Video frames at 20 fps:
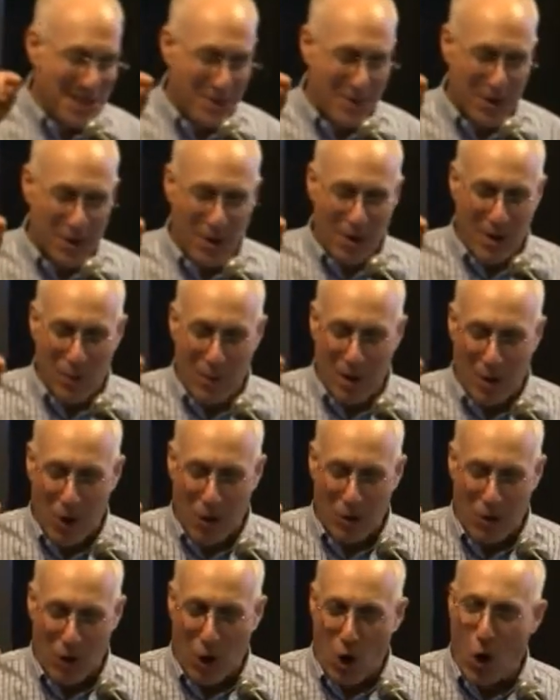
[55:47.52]
regard. When
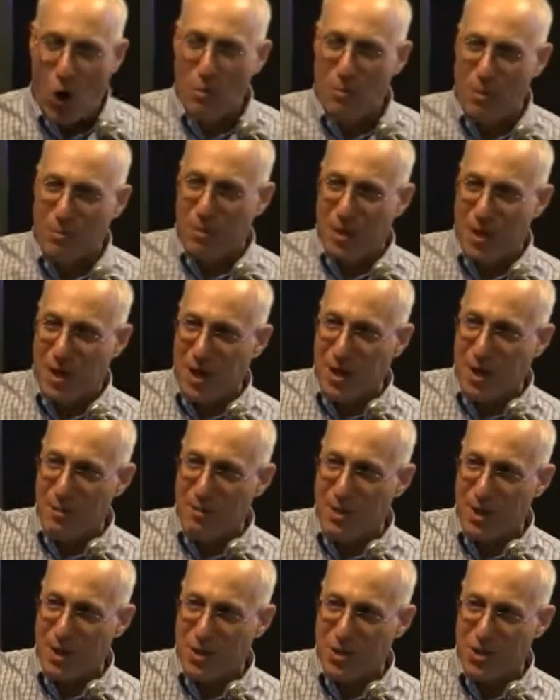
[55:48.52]
Oklahoma became
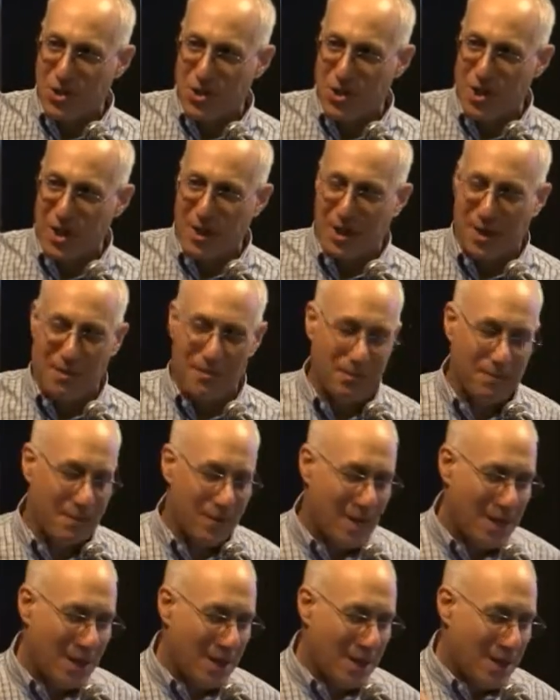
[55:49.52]
a state,
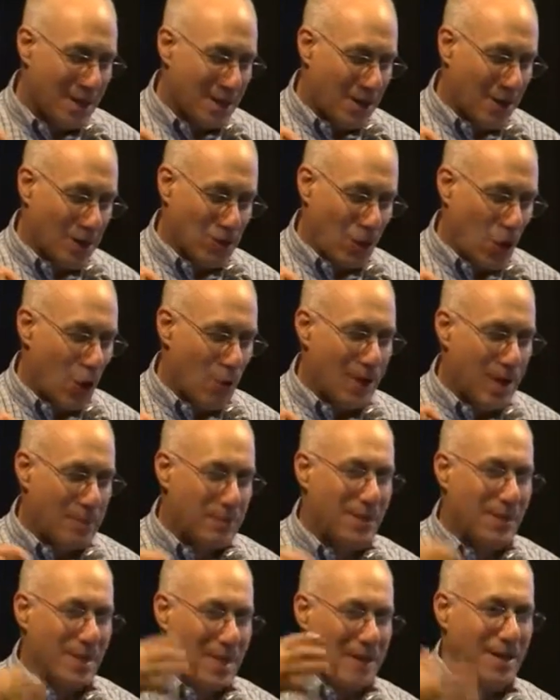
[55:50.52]
Oklahoma had
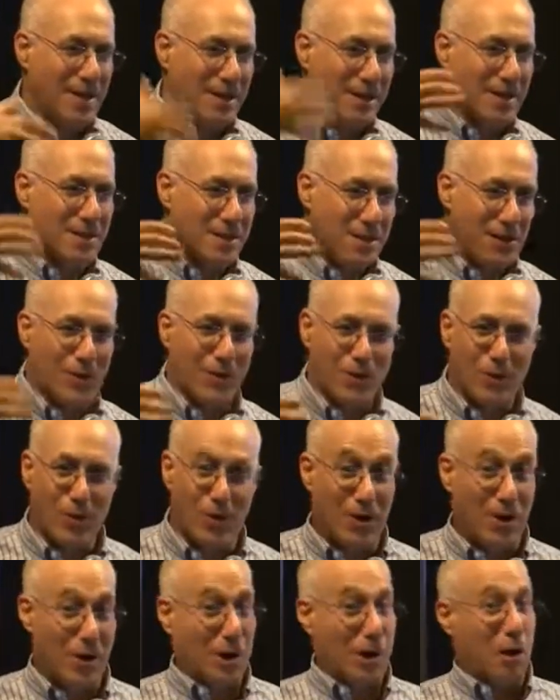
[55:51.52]
been the Indian territory.
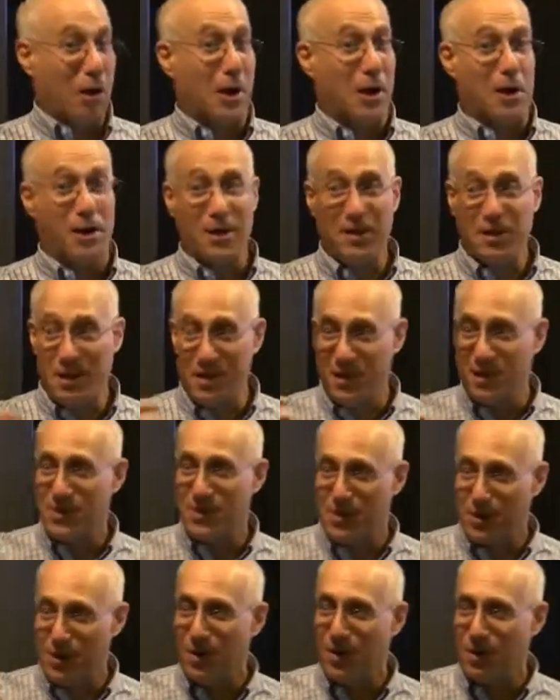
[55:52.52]
There are a lot of
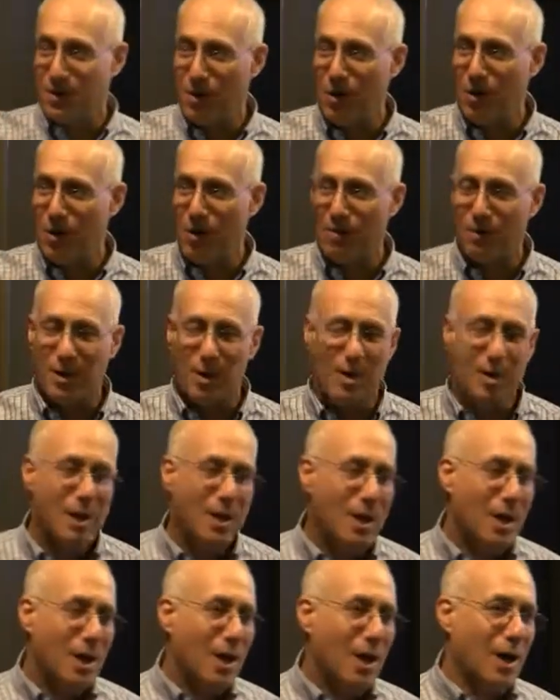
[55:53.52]
Indians in Oklahoma.
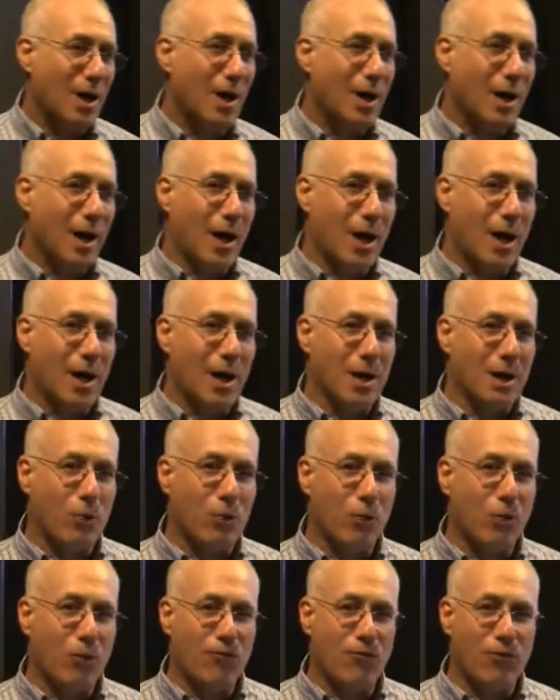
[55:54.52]
Uh, uh,
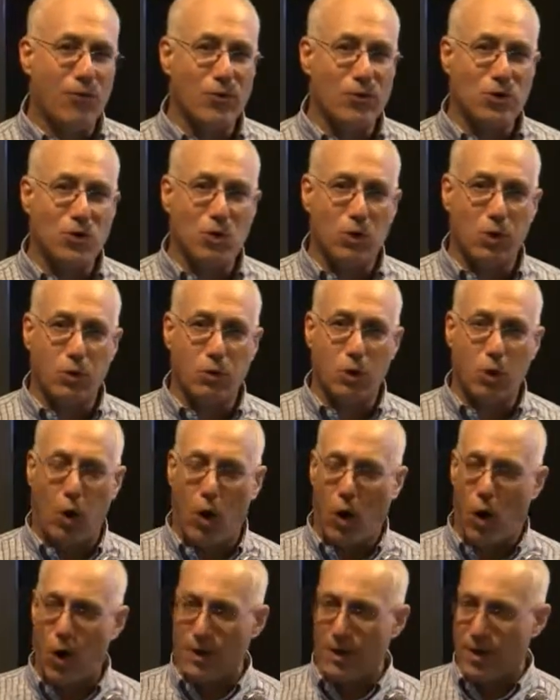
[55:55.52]
the first
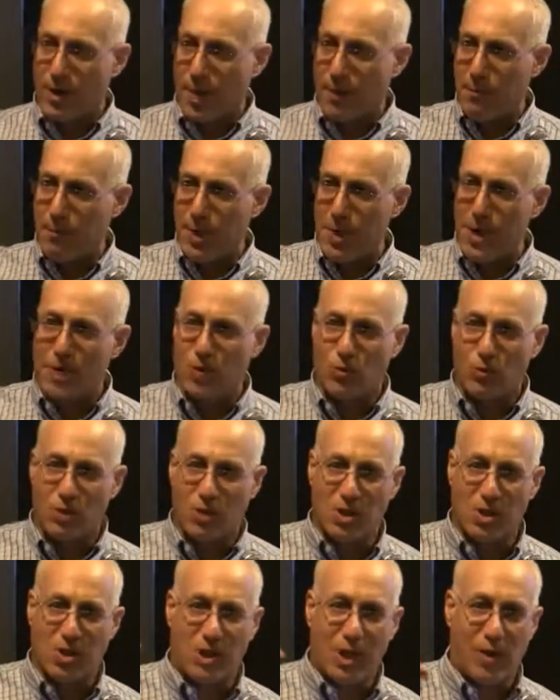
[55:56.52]
law that they passed was
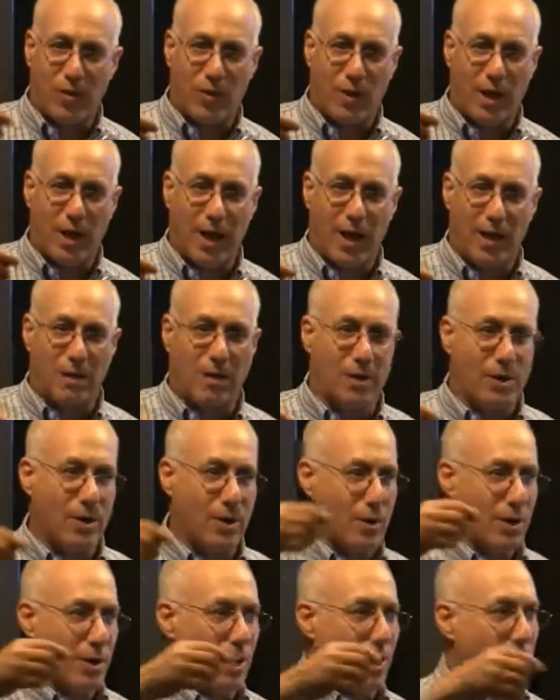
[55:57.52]
to segregate
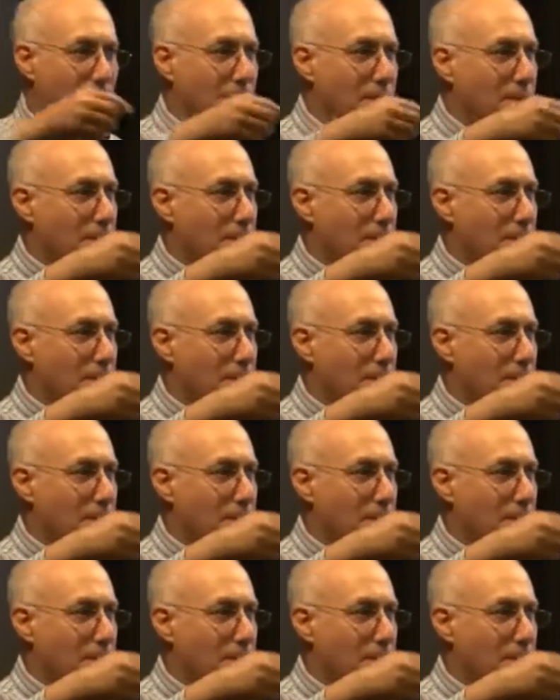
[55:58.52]
their uh,